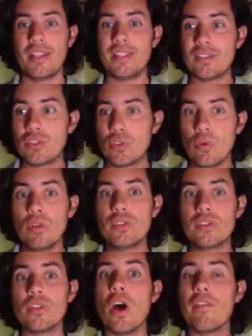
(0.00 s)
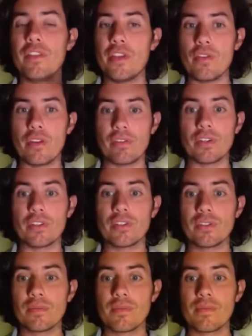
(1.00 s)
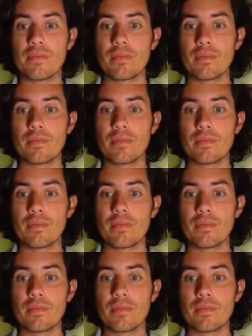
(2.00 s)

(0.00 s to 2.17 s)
these tools of the universe.